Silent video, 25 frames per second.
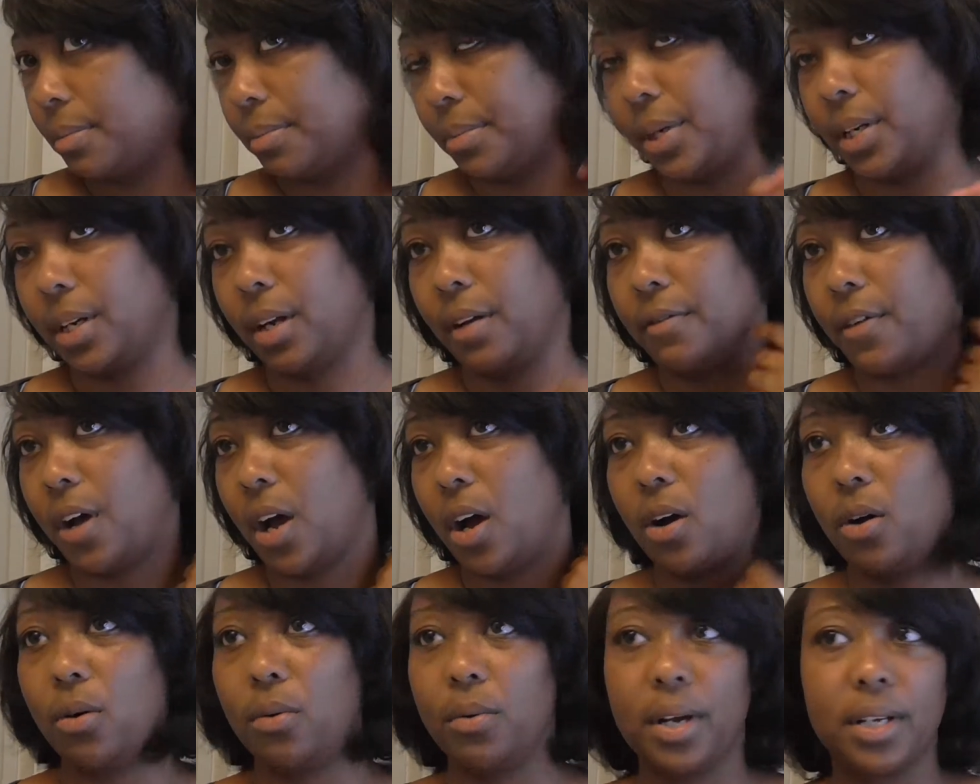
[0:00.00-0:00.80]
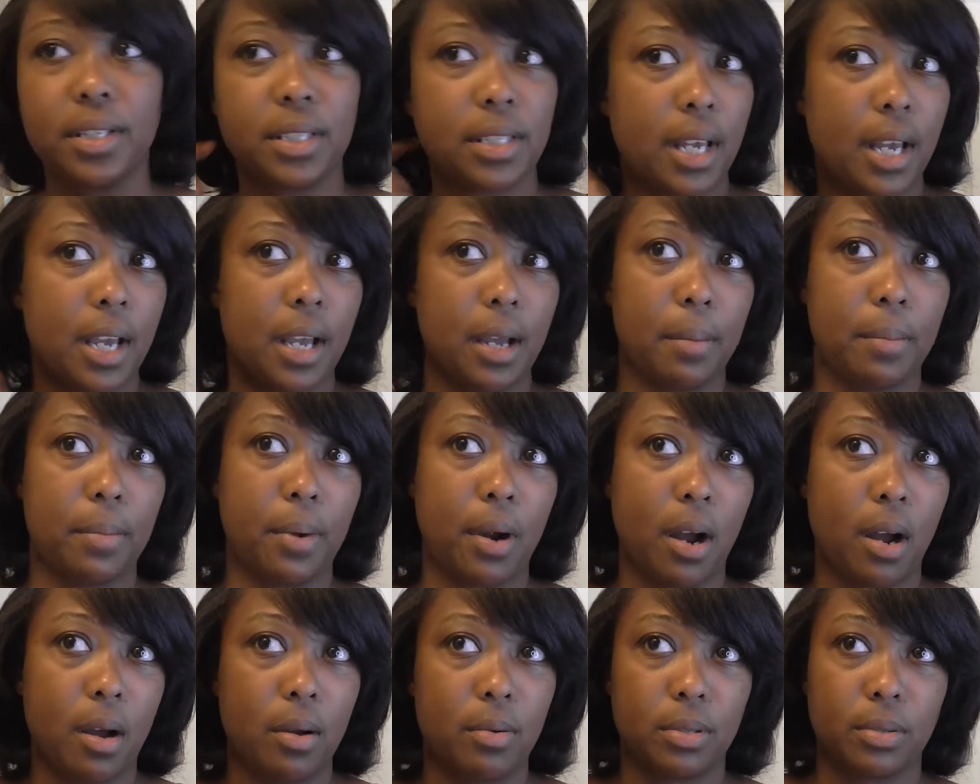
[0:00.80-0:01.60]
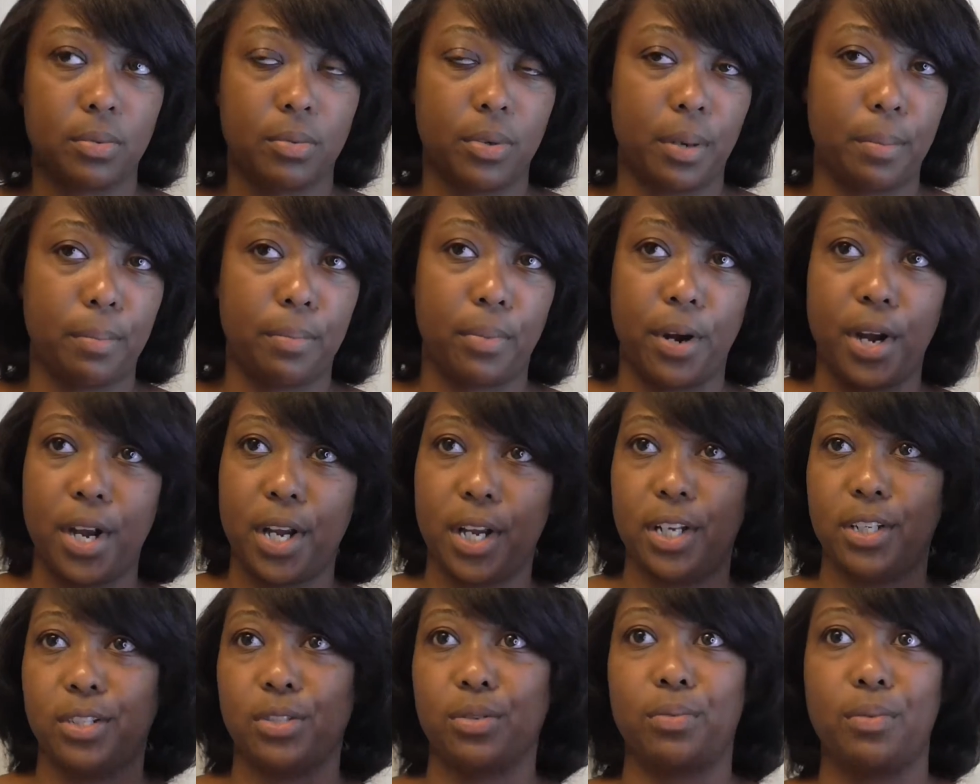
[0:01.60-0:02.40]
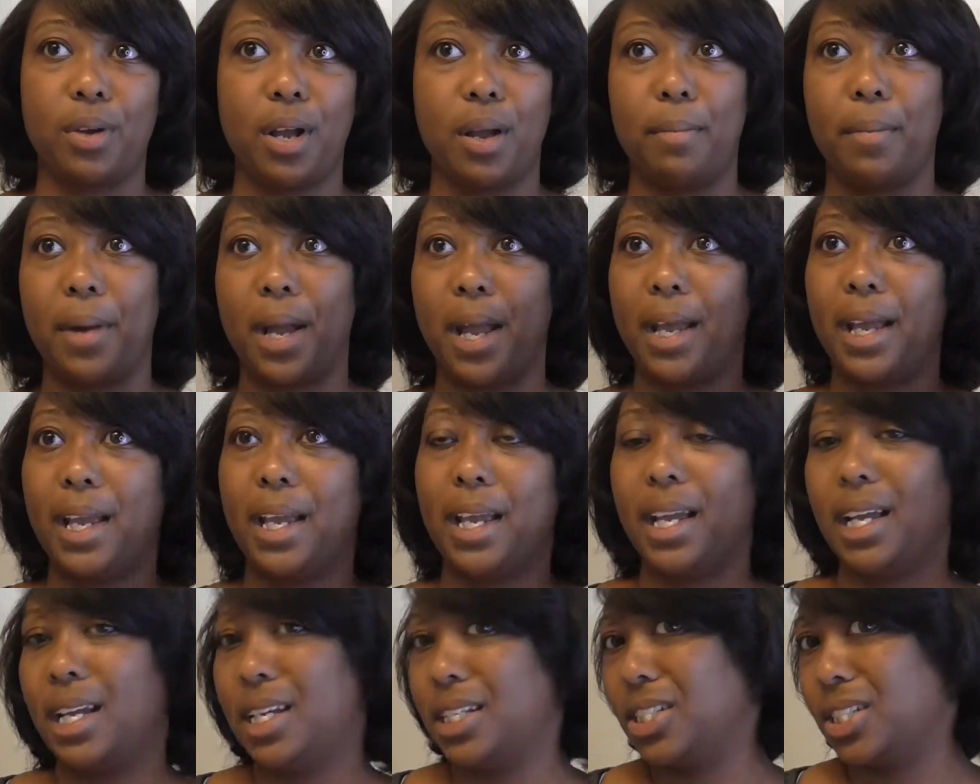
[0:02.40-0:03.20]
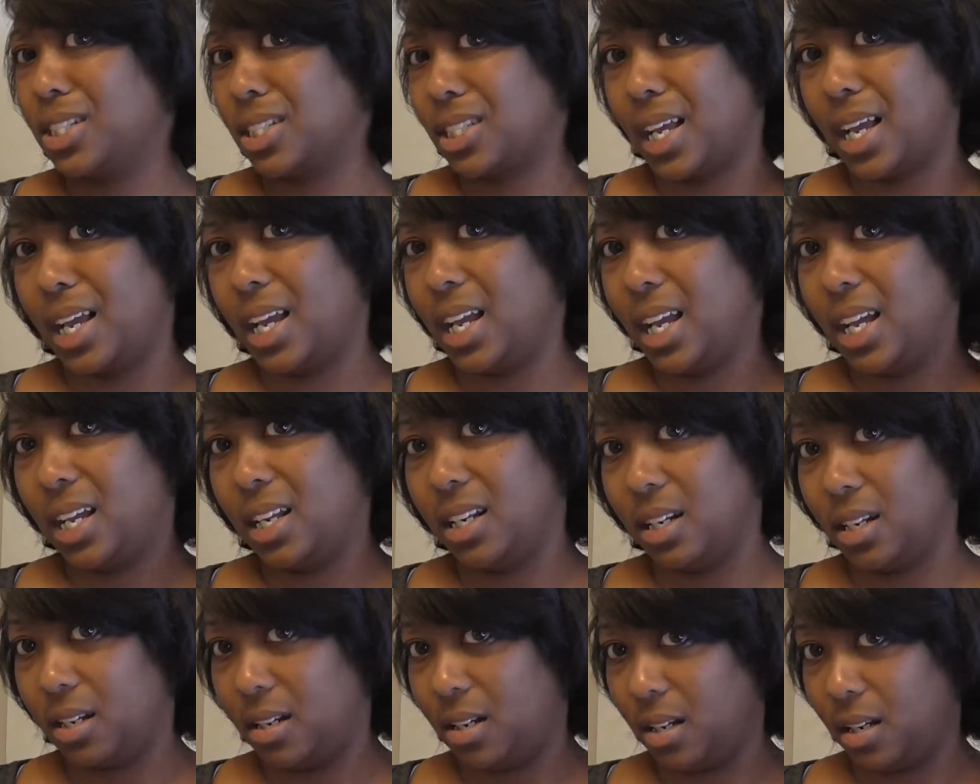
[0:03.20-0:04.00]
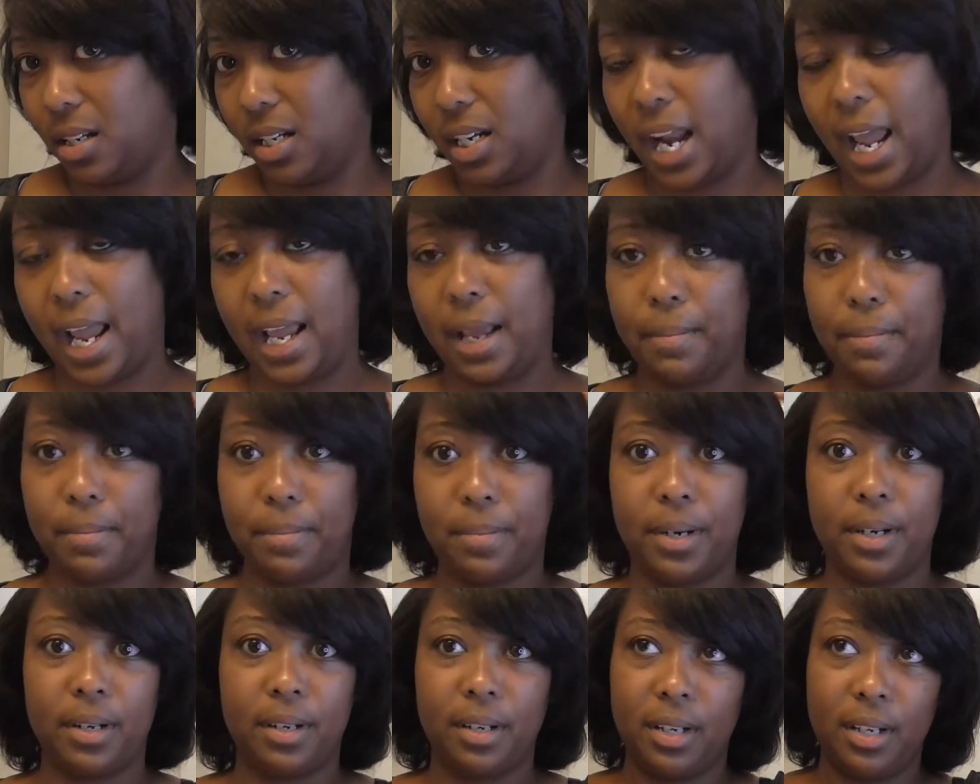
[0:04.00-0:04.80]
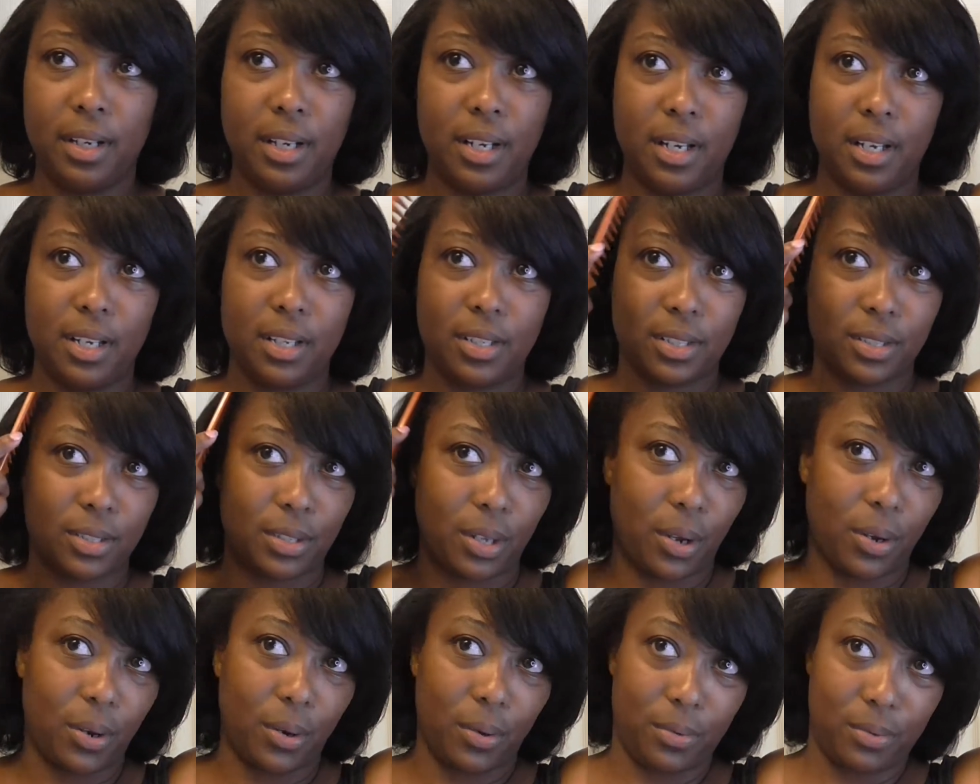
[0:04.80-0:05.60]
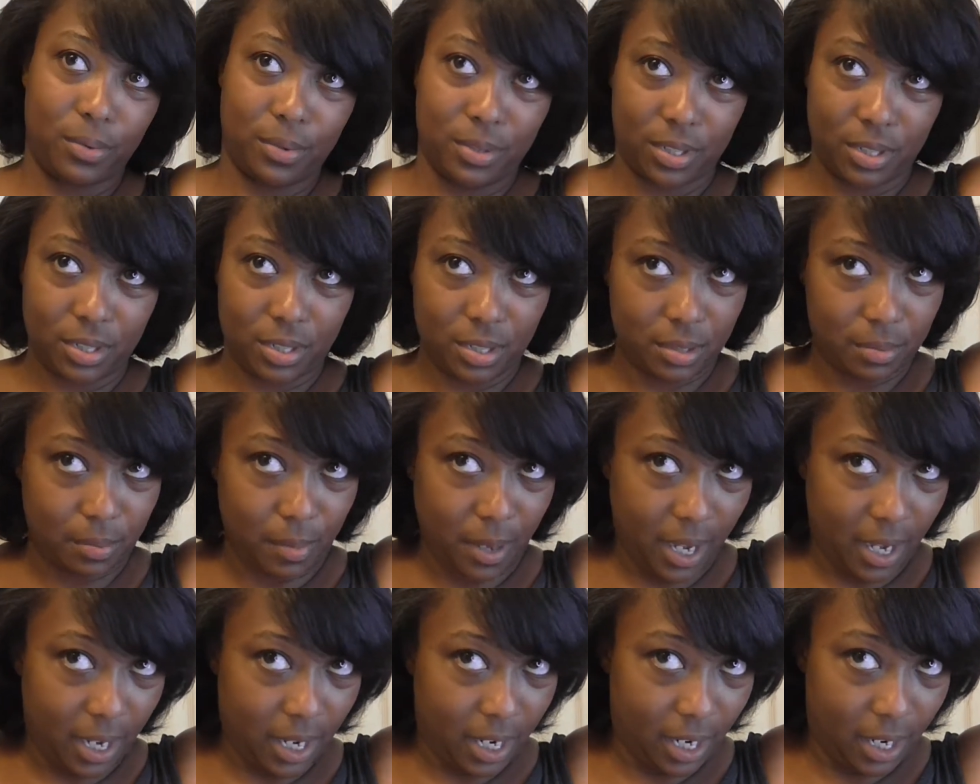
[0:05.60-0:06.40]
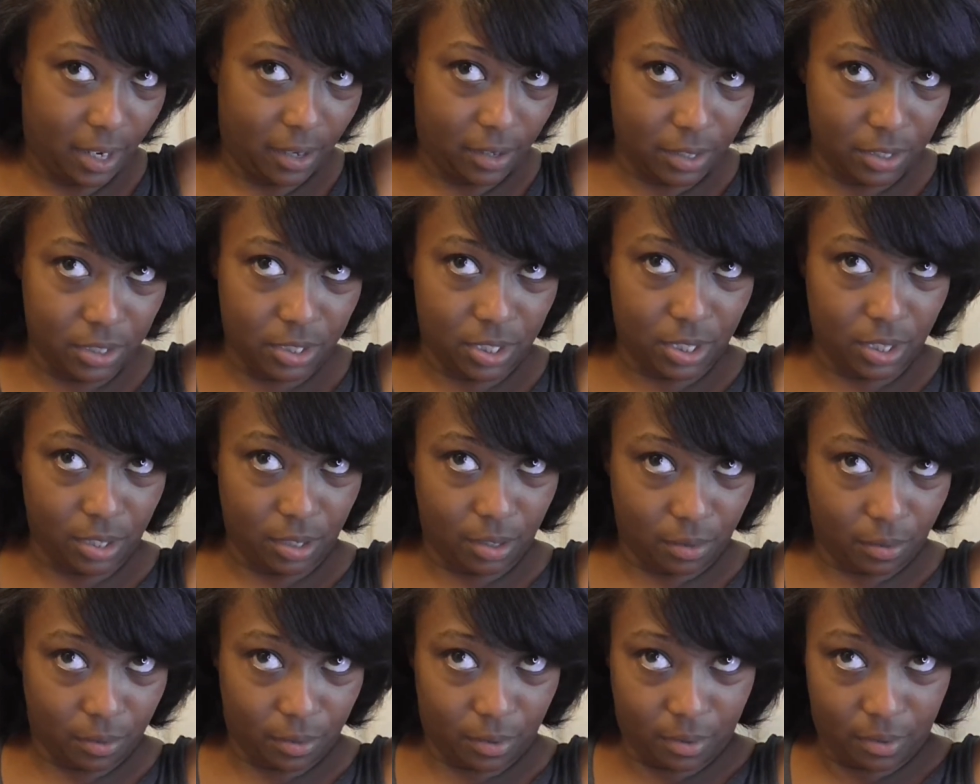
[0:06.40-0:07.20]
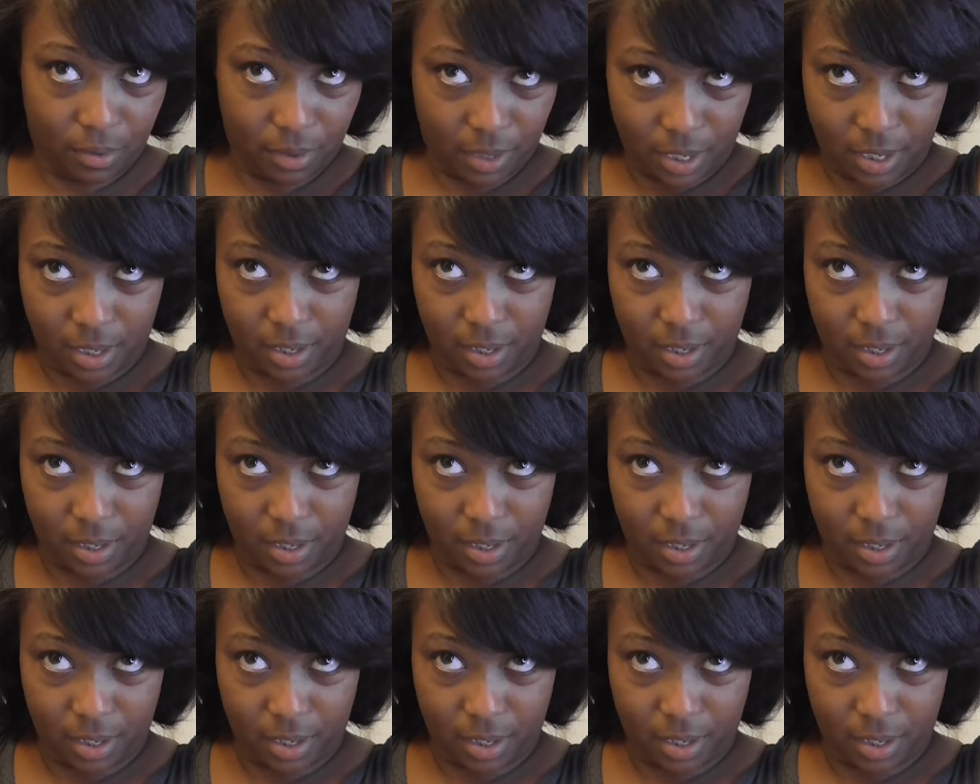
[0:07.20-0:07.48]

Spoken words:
but I've always had problems with breakage around my edges and the nape. So, just my hair in general.